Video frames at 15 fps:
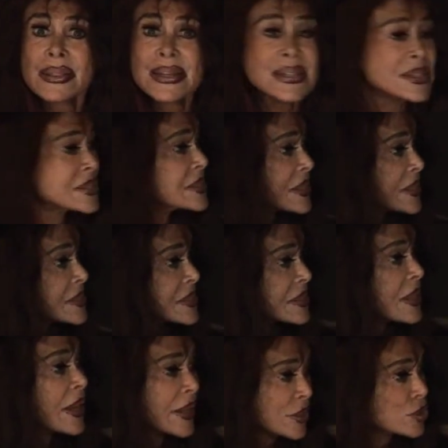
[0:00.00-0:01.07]
This
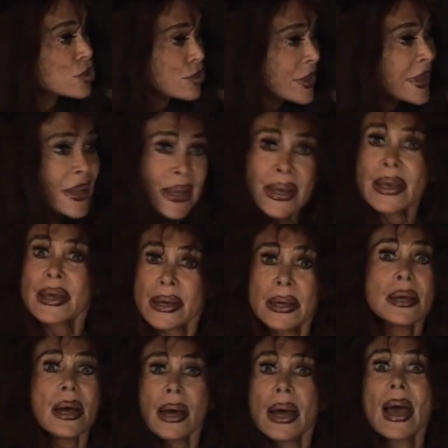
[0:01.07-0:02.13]
is like
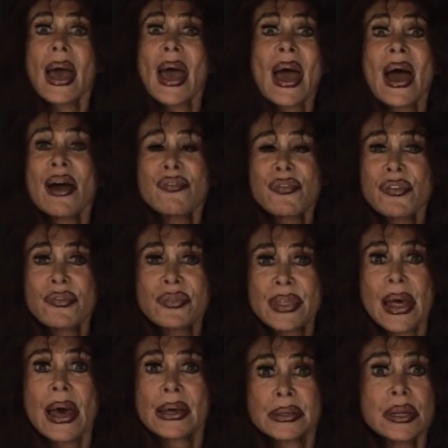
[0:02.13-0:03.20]
drinking half of
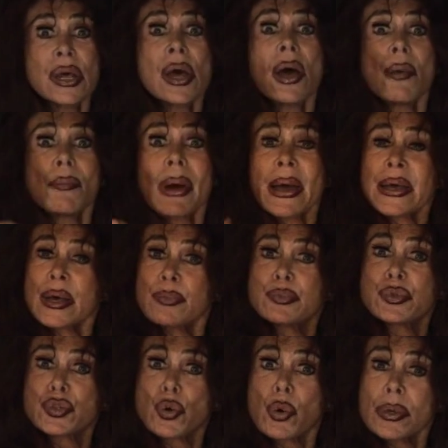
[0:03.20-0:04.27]
that by
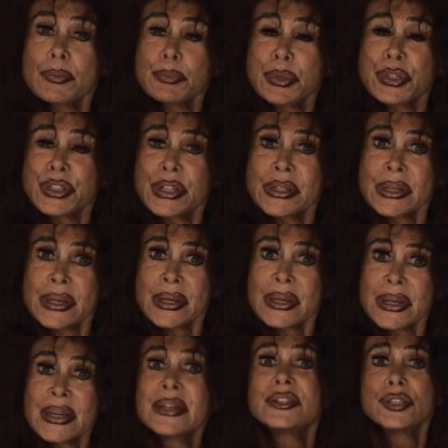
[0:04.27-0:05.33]
absorption
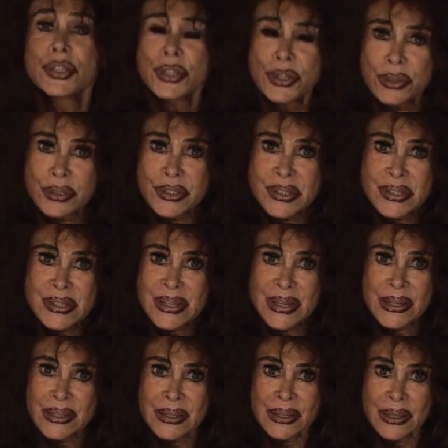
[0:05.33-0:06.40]
into your
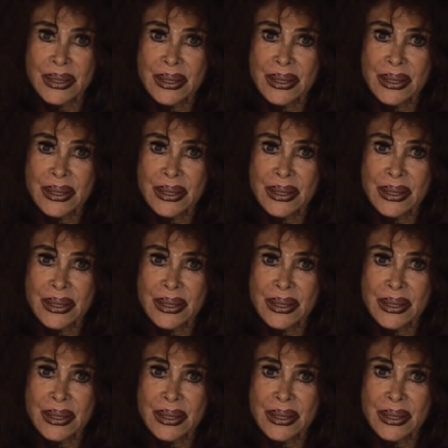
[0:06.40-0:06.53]
skin.